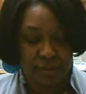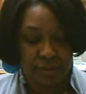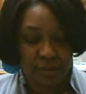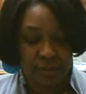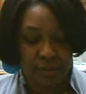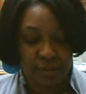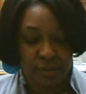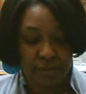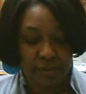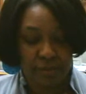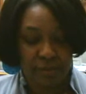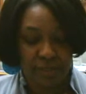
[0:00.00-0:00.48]

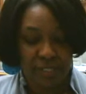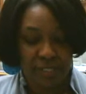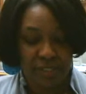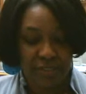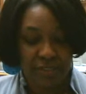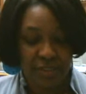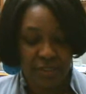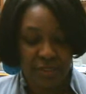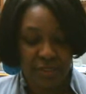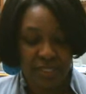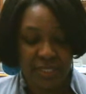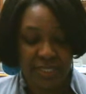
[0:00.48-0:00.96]

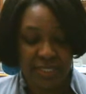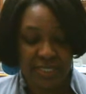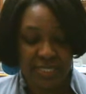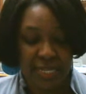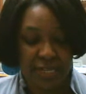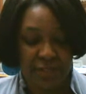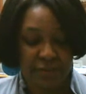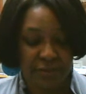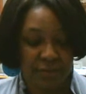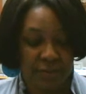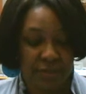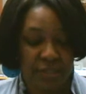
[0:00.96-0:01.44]
completion,
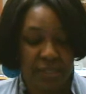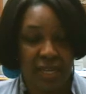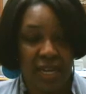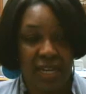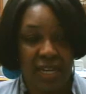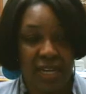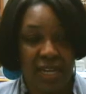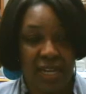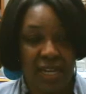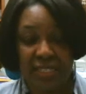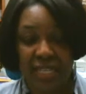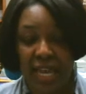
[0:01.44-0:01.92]
etc.,
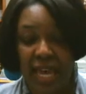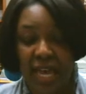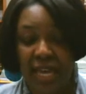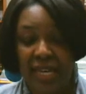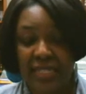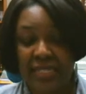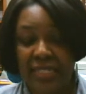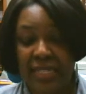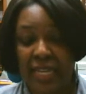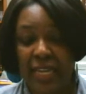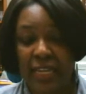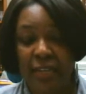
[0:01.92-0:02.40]
not just high
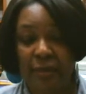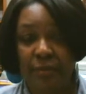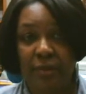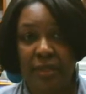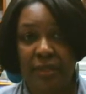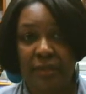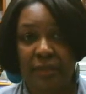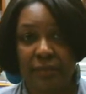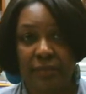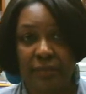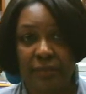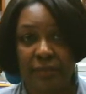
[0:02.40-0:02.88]
attainment.